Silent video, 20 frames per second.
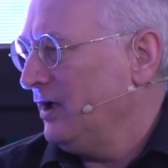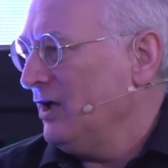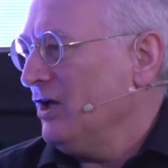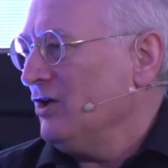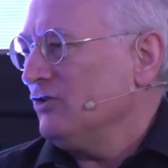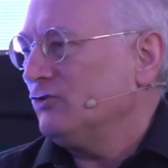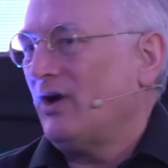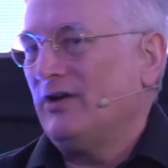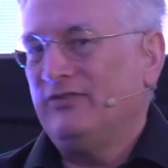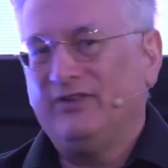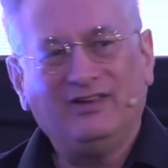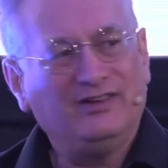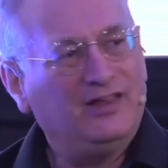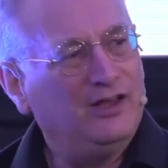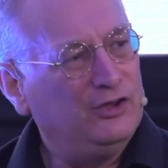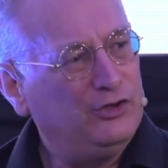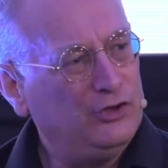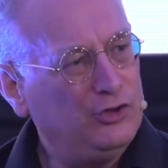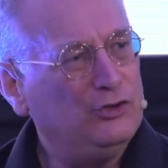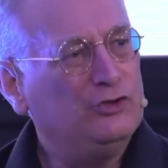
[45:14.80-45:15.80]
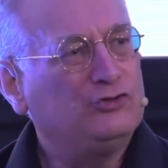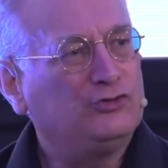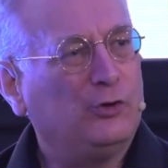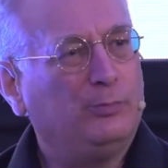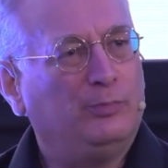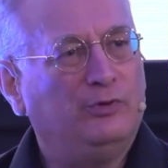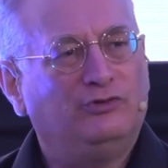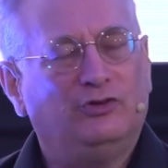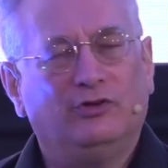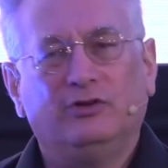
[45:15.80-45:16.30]
So I think there are huge
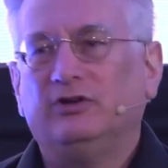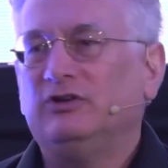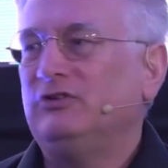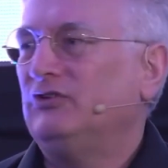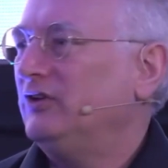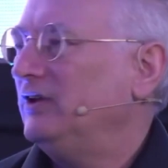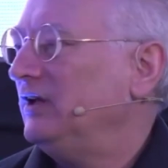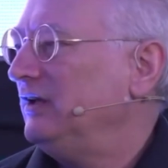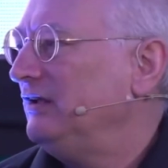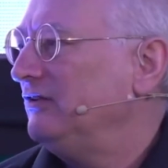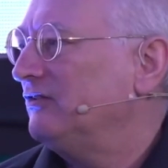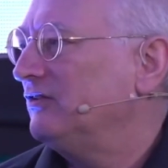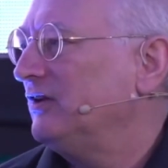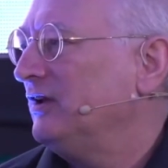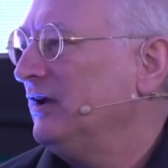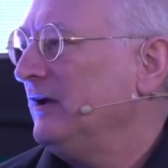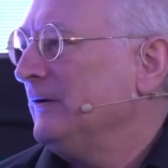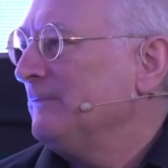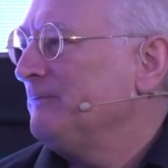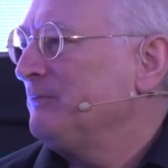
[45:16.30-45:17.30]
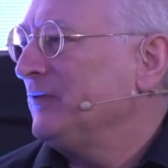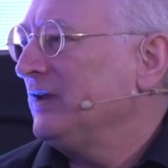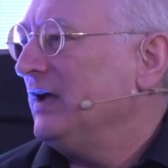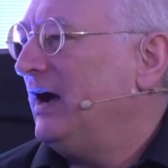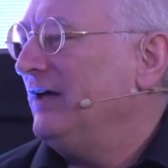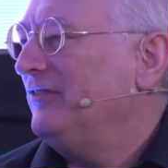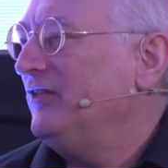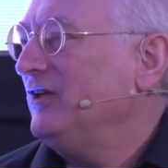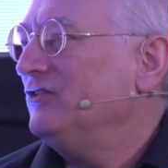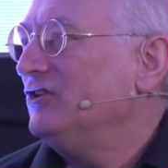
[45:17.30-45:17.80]
opportunities.
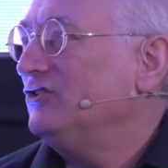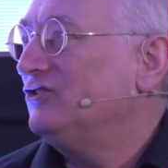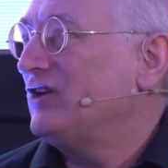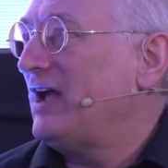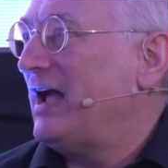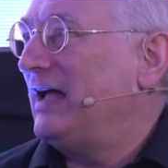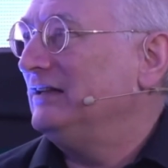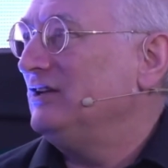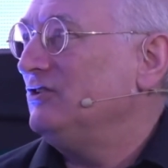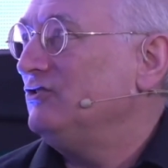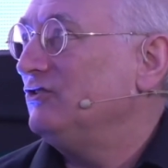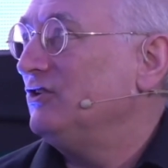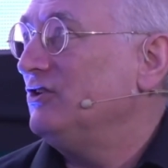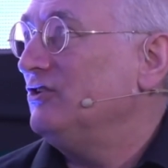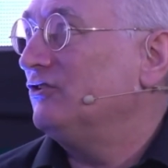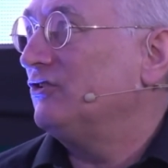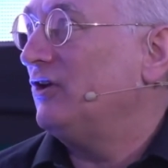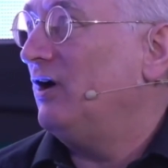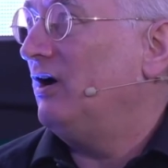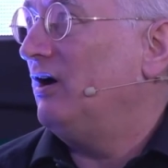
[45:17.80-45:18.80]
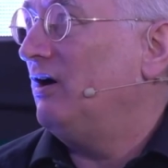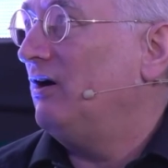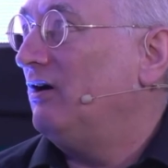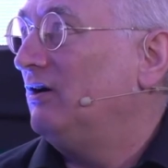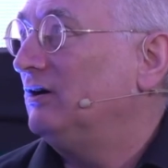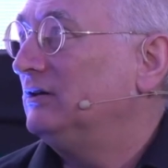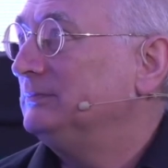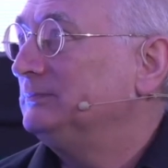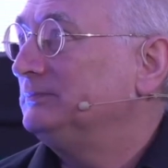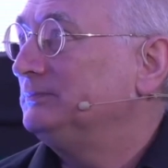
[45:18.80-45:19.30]
I think the challenges
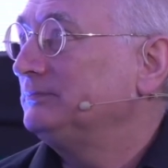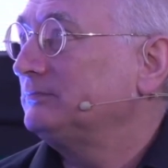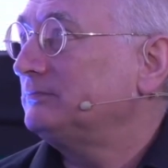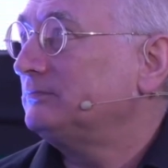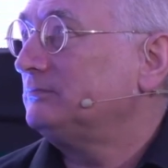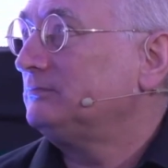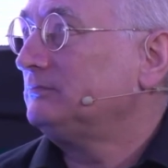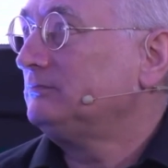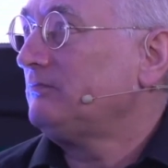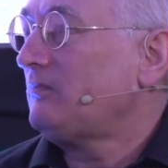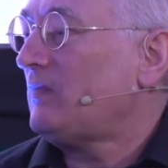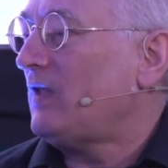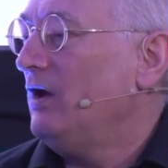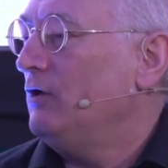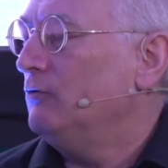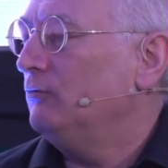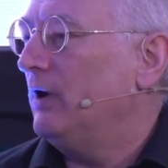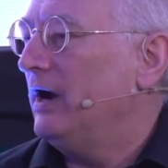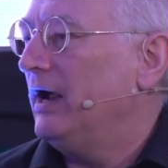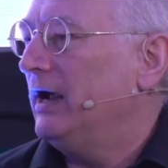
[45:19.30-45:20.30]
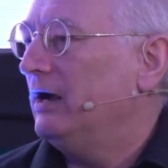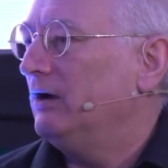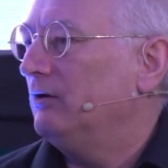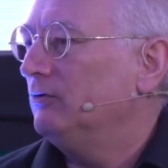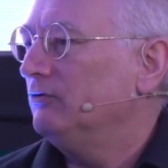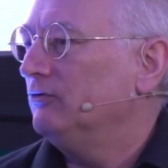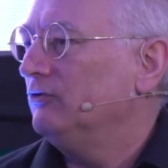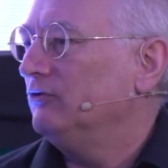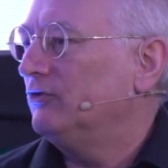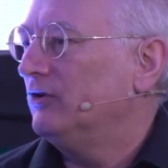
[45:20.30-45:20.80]
are
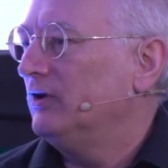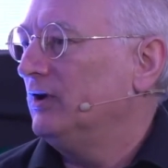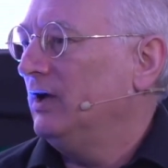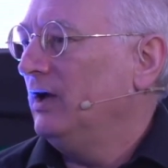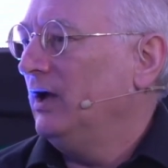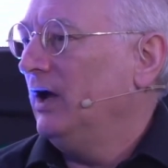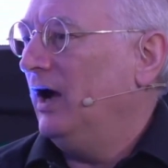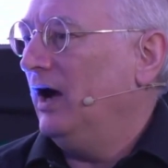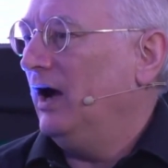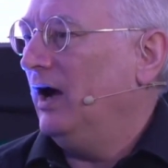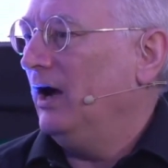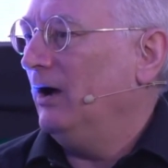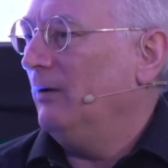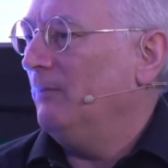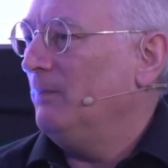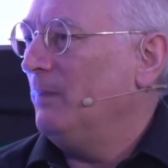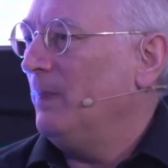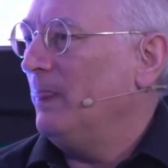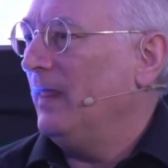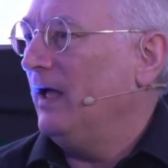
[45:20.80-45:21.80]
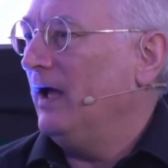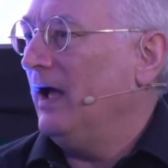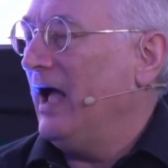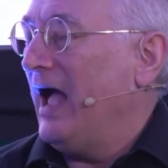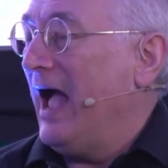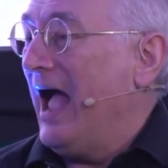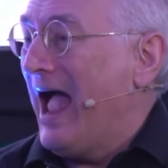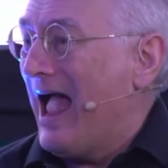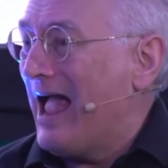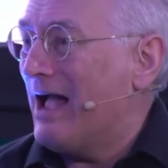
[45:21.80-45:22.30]
around
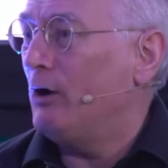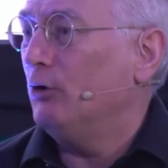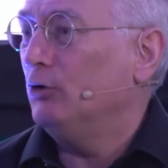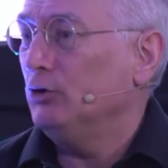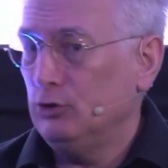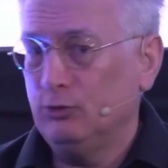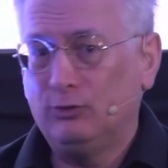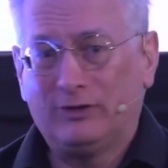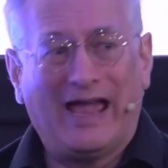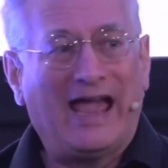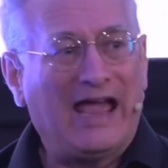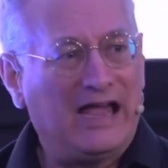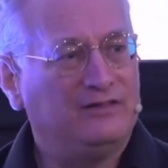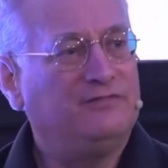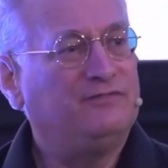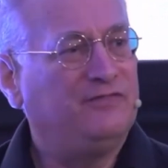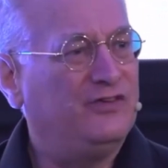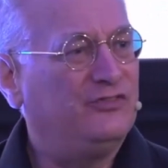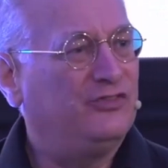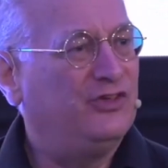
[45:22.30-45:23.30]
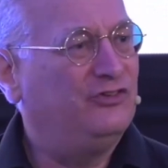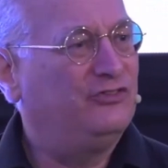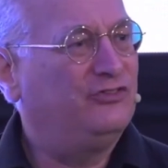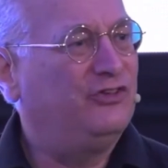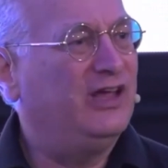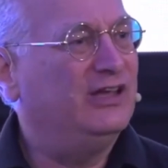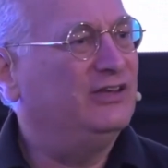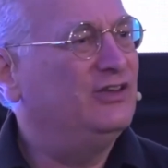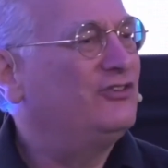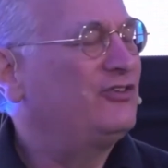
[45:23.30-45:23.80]
how you can fit this
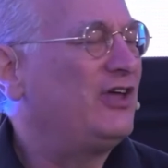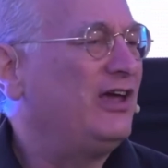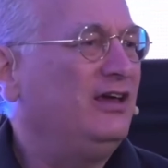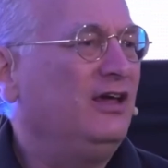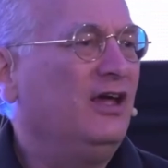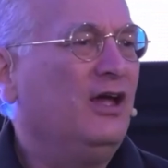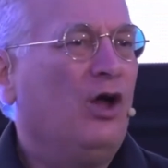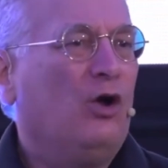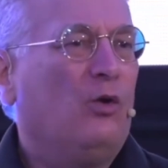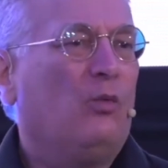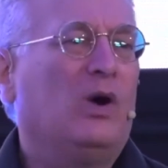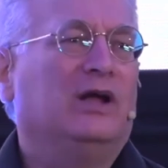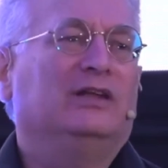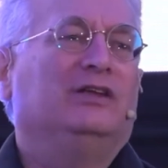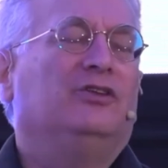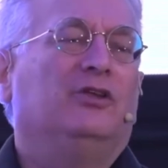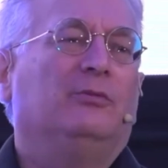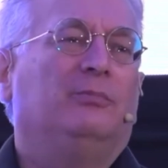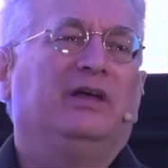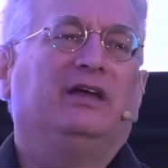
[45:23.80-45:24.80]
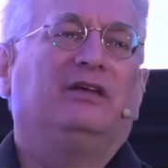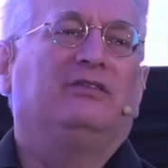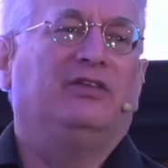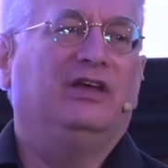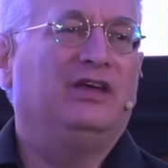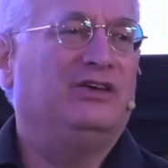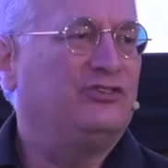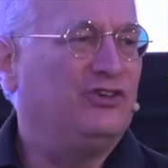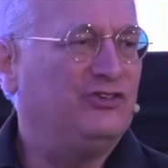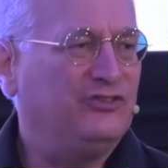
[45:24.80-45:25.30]
in. As I say, one of the big
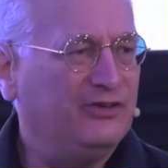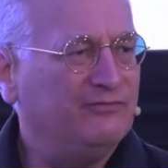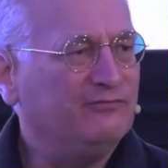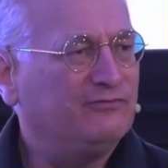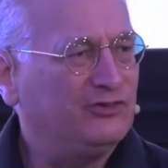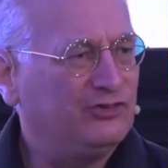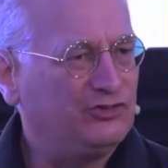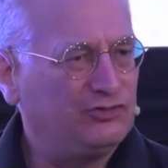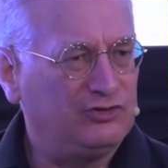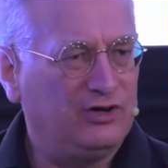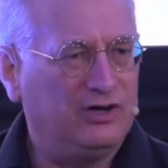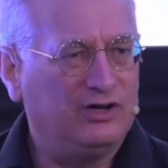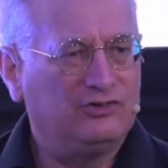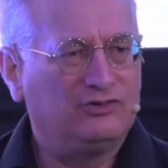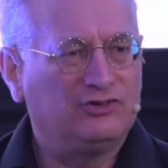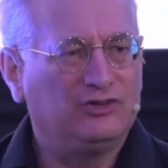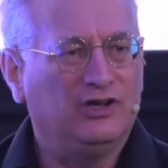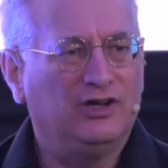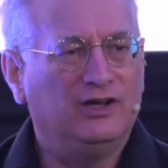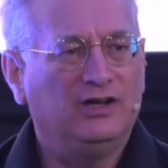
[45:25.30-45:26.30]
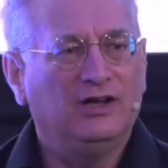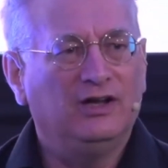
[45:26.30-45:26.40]
things is infrastructure.